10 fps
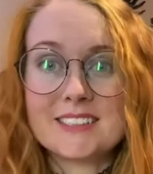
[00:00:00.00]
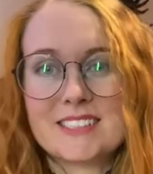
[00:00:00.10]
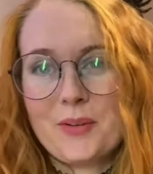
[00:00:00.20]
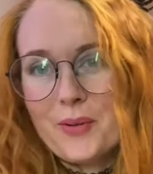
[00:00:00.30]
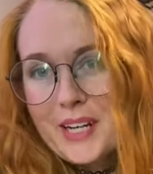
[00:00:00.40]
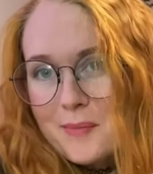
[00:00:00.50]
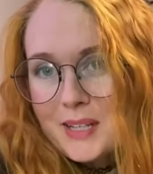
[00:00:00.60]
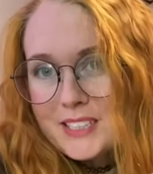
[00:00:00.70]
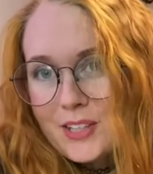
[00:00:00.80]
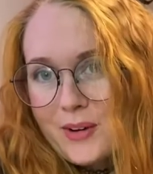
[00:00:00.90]
So we're going to be
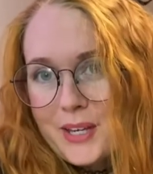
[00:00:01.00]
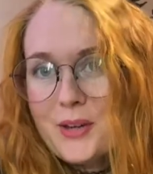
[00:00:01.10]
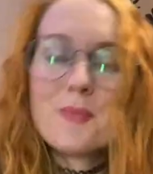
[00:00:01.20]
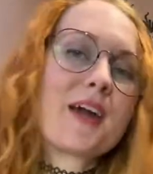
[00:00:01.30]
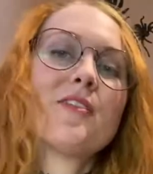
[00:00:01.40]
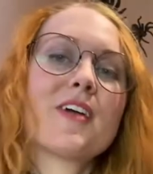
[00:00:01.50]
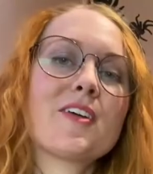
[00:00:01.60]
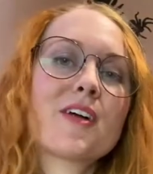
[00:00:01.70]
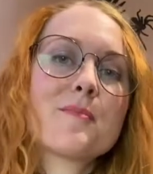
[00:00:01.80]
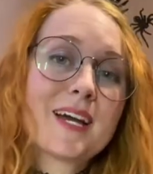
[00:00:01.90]
showing you my
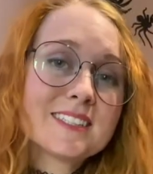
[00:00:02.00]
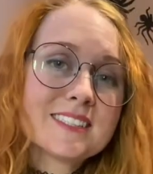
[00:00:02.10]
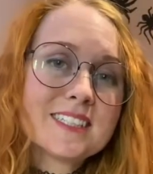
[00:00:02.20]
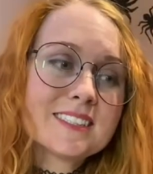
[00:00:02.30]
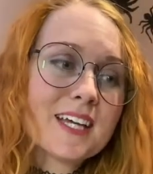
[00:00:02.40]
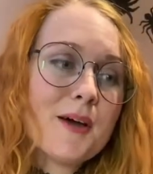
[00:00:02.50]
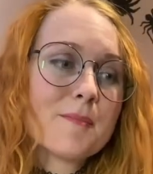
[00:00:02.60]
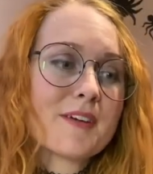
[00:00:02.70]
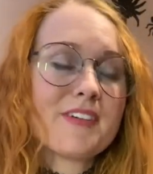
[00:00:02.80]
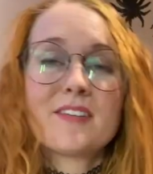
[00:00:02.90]
favorite mantises,
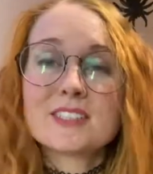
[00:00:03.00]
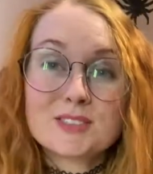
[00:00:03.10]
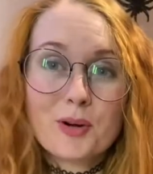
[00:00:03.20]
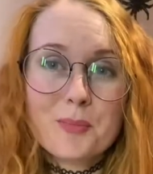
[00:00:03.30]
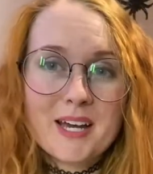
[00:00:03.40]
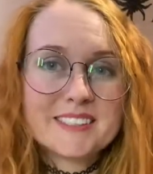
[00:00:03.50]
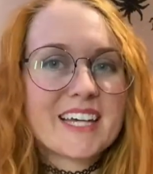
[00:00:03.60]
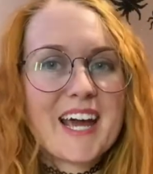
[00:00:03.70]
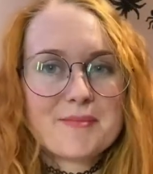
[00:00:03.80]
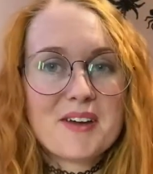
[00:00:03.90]
my favorite scorpions,
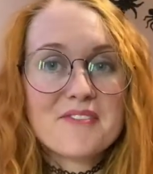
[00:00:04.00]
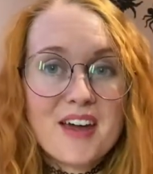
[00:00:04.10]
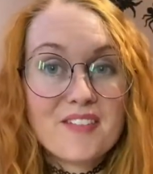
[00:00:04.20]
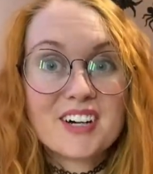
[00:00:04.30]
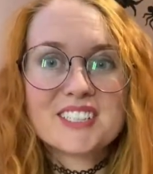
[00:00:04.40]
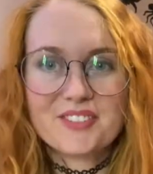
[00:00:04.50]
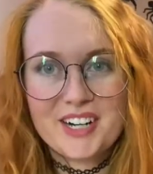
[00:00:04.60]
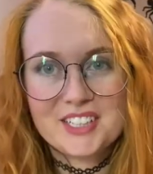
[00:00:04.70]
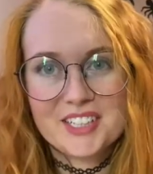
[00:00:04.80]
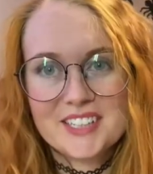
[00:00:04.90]
and my favorite
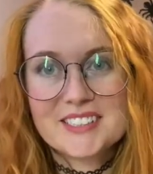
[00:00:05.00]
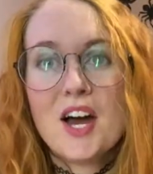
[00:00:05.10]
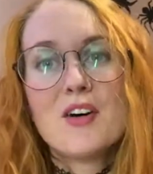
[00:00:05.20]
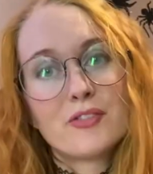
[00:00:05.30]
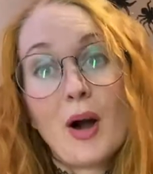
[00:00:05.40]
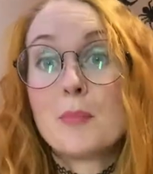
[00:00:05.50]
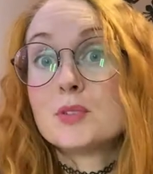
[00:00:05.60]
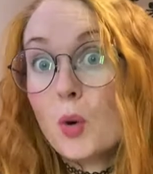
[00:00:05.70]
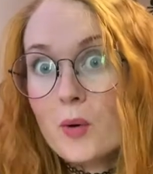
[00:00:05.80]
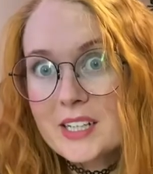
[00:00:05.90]
tarantulas from
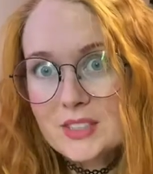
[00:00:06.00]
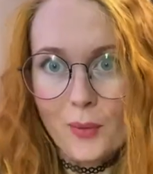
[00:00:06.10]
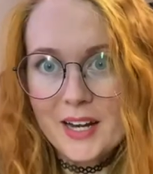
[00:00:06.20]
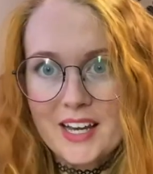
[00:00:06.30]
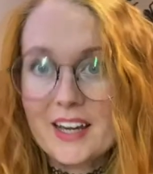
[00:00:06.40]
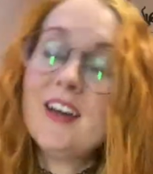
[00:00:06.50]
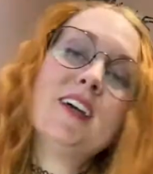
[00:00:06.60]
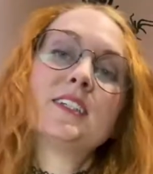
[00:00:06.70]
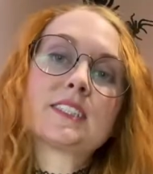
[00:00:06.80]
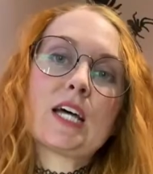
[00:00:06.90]
twenty twenty.
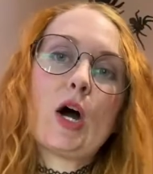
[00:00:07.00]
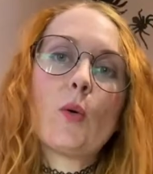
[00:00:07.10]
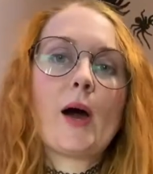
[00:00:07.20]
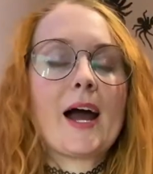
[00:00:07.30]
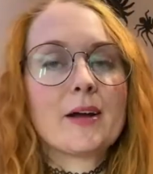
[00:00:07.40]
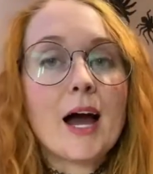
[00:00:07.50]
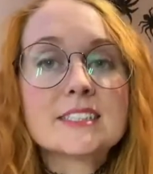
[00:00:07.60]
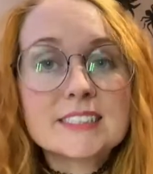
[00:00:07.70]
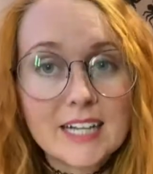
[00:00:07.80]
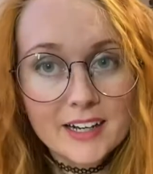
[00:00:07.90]
So I
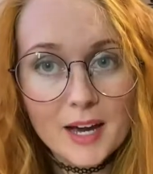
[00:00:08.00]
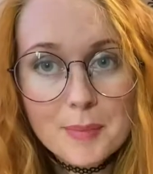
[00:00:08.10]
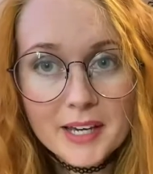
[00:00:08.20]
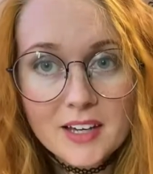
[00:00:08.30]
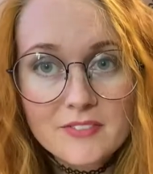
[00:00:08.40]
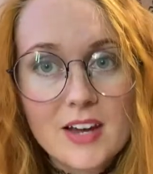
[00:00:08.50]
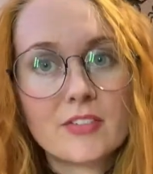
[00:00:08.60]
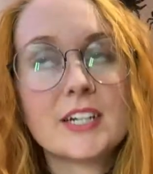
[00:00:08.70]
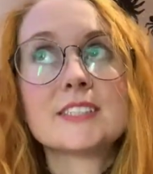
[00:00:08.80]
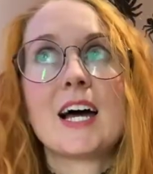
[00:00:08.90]
suck at picking
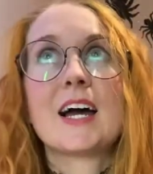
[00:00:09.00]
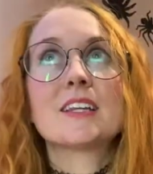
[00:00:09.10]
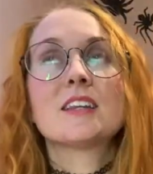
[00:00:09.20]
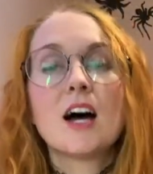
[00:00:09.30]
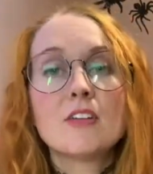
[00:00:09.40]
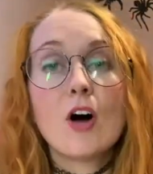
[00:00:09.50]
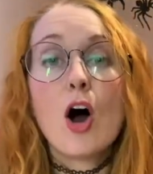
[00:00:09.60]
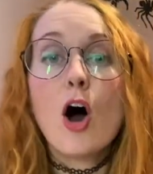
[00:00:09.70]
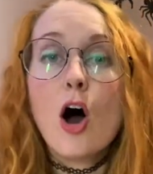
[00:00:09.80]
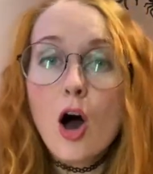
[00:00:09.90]
favorites. I love
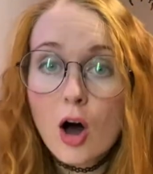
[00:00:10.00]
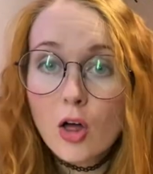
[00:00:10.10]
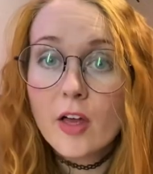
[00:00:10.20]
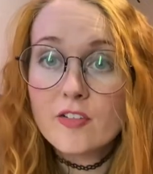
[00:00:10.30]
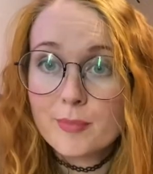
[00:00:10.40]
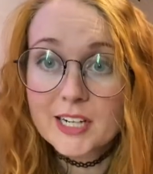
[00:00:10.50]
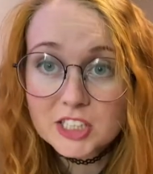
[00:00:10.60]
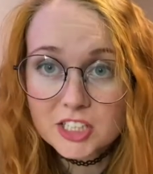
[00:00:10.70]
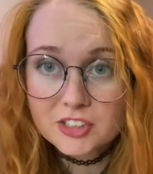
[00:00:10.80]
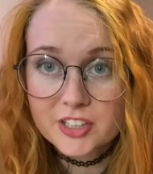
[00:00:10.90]
all of my
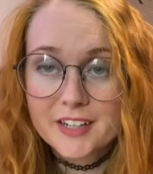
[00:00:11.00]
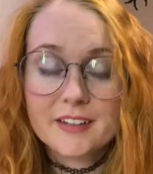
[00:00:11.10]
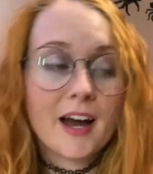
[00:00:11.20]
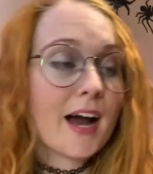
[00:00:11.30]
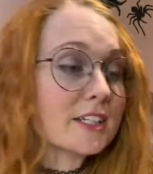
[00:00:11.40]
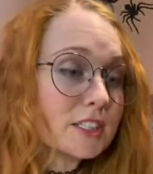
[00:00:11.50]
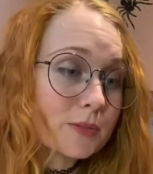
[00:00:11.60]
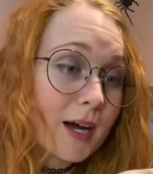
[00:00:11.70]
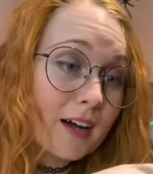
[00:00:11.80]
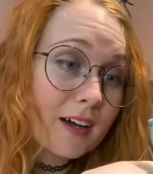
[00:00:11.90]
children. I do.
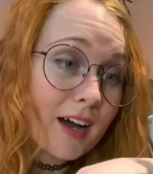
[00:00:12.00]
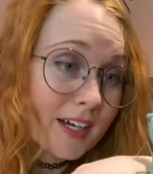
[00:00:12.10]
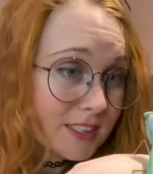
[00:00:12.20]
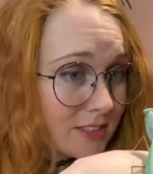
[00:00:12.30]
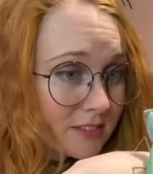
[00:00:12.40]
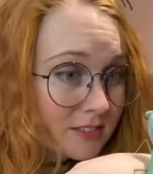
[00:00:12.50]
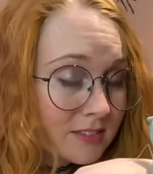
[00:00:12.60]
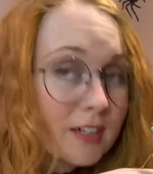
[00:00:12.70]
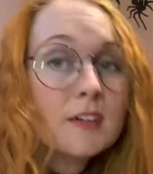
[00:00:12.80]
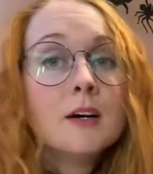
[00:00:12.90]
I do.
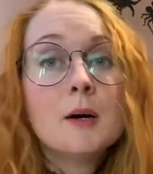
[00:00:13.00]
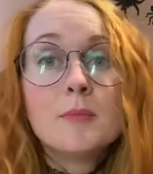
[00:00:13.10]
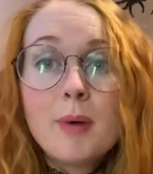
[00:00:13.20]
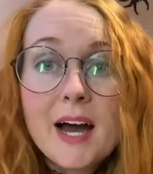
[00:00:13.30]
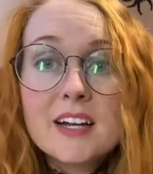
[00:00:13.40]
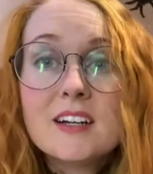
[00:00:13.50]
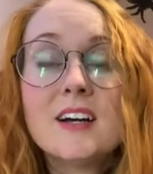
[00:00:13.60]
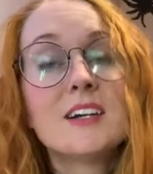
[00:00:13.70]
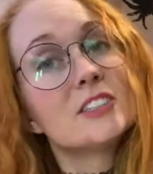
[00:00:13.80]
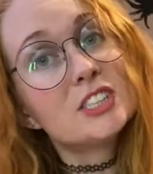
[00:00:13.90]
But
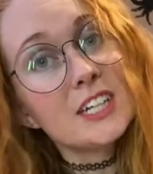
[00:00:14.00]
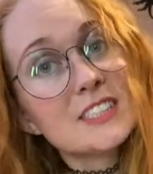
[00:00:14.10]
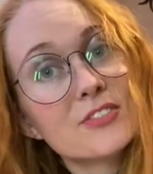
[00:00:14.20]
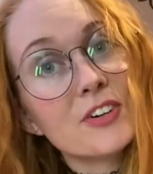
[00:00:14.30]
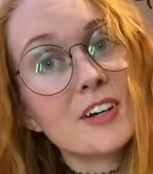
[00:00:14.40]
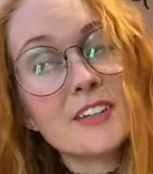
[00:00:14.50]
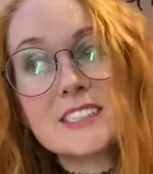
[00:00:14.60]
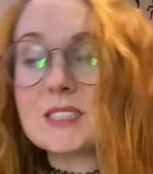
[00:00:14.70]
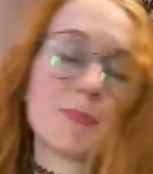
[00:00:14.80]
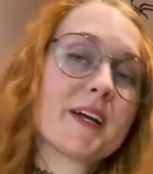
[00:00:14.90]
just for the
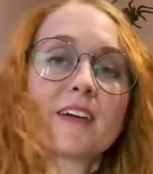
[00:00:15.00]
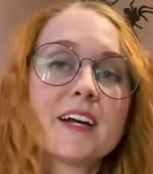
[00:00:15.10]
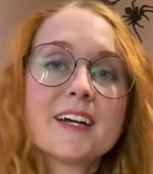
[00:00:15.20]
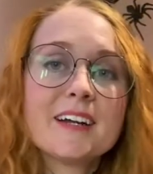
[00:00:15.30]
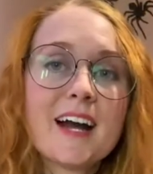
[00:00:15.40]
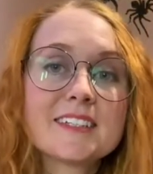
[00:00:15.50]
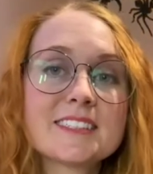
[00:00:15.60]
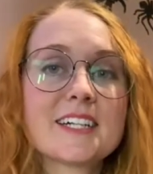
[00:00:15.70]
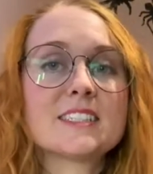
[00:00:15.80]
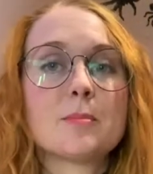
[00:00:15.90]
spirit, I
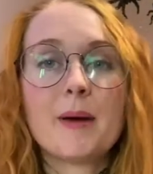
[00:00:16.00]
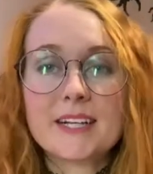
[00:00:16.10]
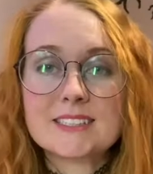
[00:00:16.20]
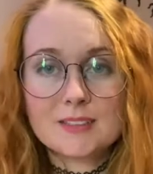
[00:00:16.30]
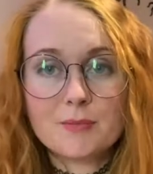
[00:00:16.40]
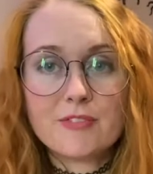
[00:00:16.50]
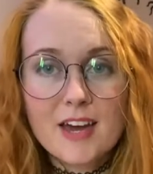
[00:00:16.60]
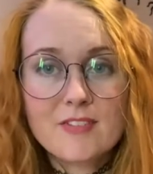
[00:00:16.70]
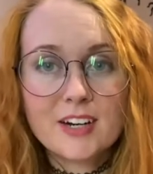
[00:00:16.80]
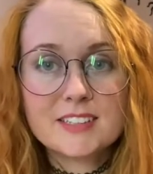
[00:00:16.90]
decided to pick some
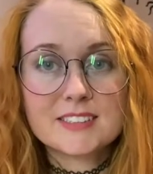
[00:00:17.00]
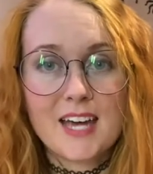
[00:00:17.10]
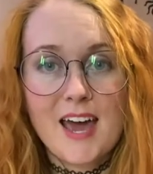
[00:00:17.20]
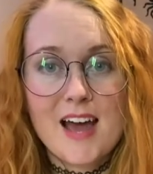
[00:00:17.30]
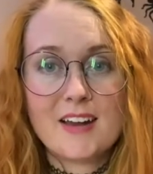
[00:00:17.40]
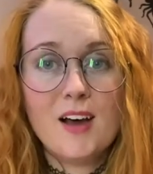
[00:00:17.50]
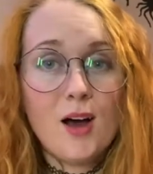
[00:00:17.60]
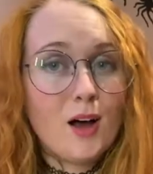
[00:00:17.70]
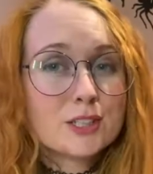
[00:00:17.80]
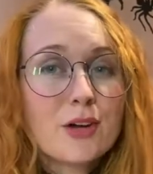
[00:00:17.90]
favorites and
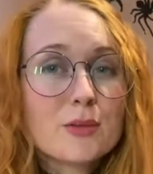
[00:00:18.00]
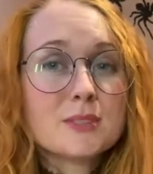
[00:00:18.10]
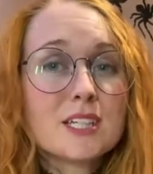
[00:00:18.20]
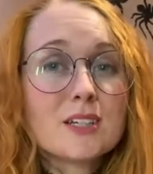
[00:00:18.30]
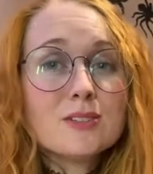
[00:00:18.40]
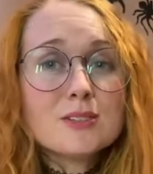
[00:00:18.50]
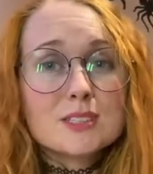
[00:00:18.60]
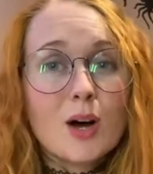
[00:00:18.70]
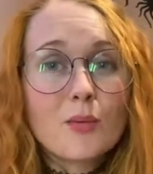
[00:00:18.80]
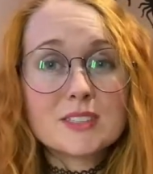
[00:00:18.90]
show them to you.
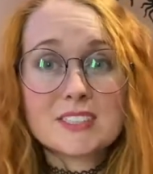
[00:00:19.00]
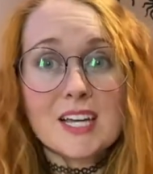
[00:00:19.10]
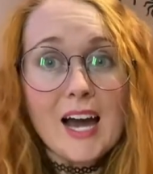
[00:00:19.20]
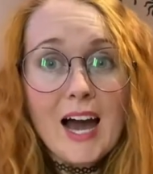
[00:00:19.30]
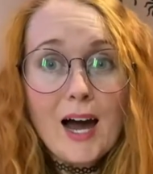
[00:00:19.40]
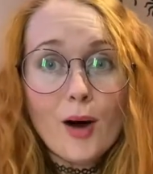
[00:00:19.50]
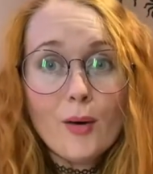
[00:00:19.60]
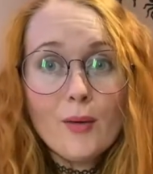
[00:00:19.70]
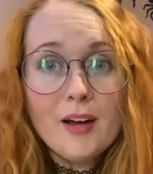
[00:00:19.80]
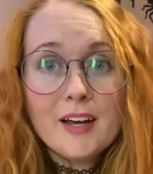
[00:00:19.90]
So we'll see
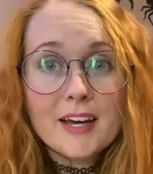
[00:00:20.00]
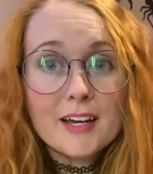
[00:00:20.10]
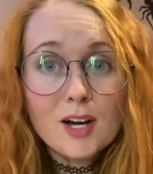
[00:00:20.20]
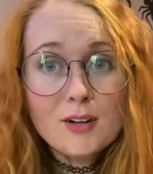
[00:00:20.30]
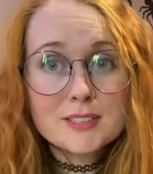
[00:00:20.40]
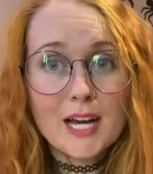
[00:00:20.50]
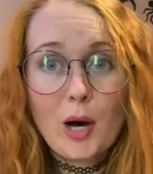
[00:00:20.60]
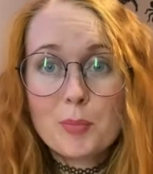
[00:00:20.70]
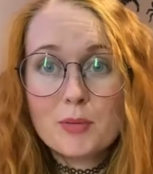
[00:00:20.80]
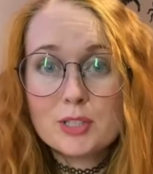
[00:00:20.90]
how it goes. I
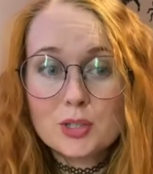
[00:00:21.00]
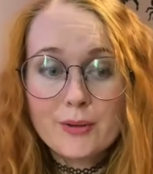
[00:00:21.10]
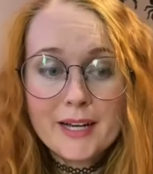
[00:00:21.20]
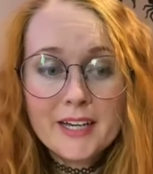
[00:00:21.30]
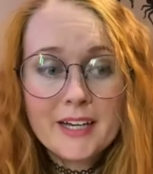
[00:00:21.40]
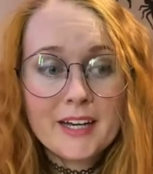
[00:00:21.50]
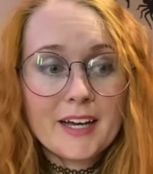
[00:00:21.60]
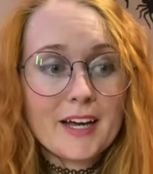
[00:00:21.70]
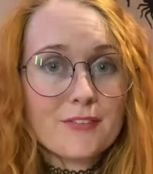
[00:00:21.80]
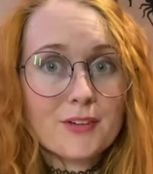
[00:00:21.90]
hope you enjoy.
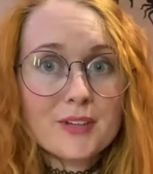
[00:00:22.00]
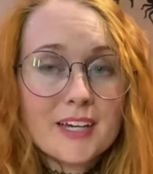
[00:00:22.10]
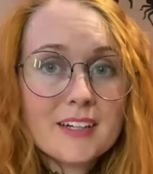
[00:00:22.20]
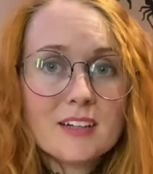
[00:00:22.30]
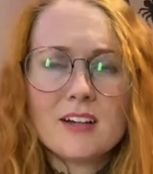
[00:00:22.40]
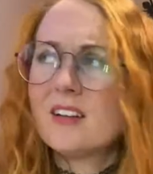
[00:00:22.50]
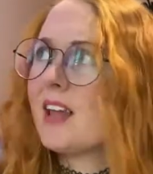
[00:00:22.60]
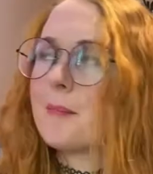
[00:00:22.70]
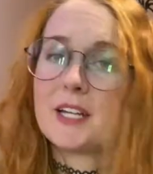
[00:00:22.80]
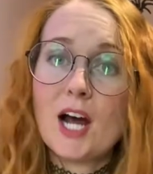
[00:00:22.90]
If you did,
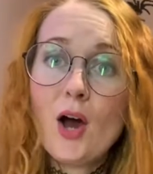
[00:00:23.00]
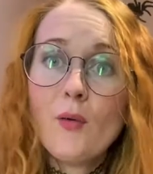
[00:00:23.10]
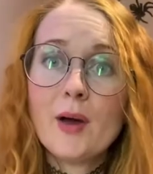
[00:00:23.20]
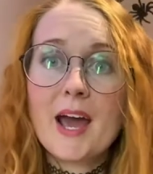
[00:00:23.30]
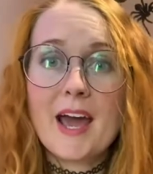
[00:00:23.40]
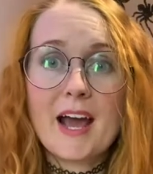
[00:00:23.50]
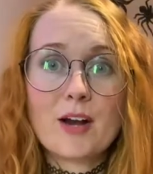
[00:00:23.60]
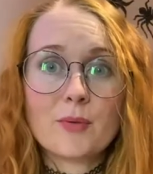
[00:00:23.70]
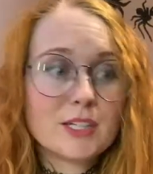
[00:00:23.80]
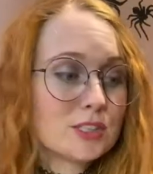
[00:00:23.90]
let me know and
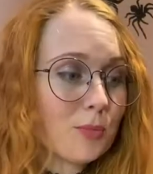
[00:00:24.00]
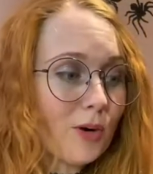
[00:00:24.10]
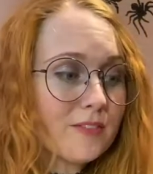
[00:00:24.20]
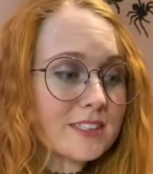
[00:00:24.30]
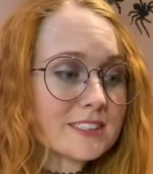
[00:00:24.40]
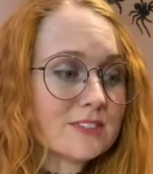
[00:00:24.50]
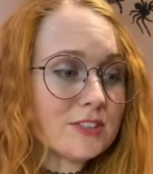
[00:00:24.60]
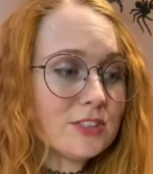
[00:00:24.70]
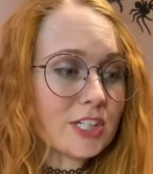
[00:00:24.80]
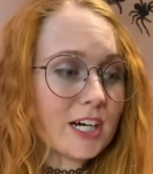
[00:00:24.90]
we can do more of this in the
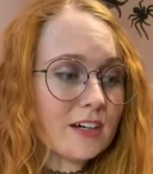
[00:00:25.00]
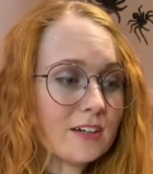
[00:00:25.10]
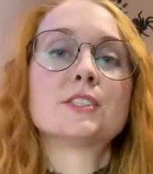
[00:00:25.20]
future.